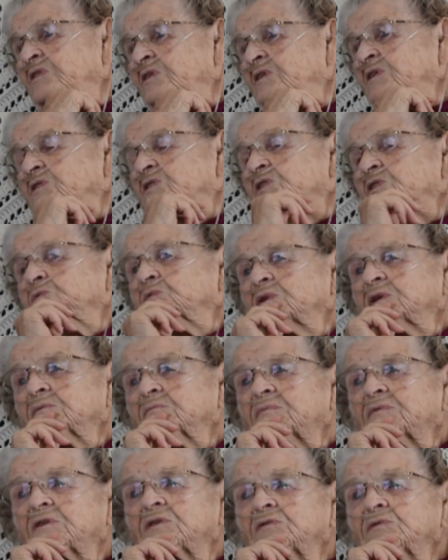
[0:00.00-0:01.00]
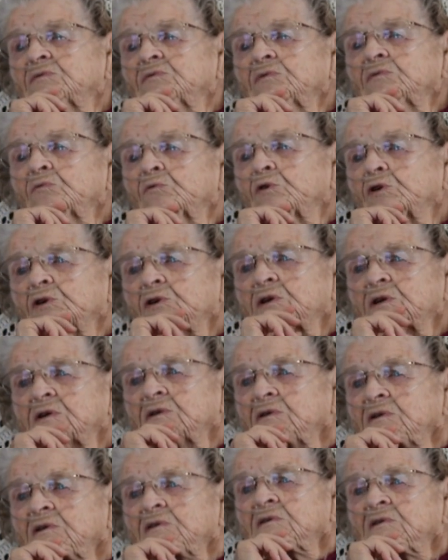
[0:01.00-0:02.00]
and she went to work,
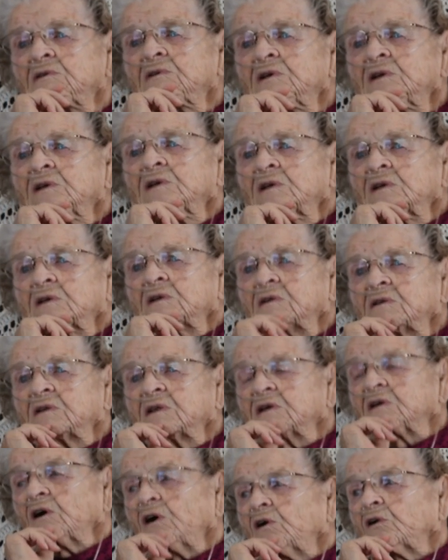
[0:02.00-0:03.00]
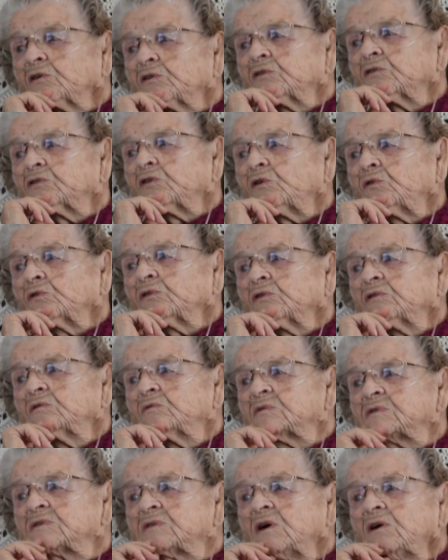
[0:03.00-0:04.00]
and they called and told her he
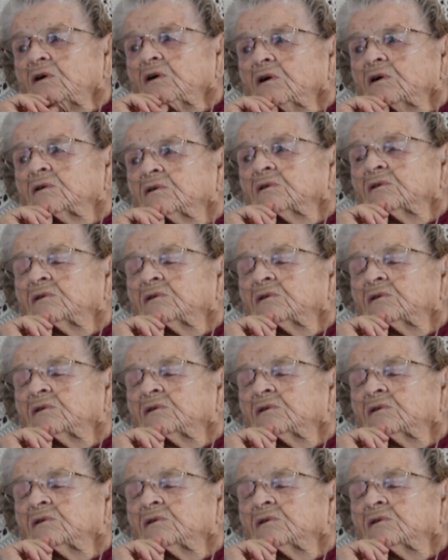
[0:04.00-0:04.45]
was gone.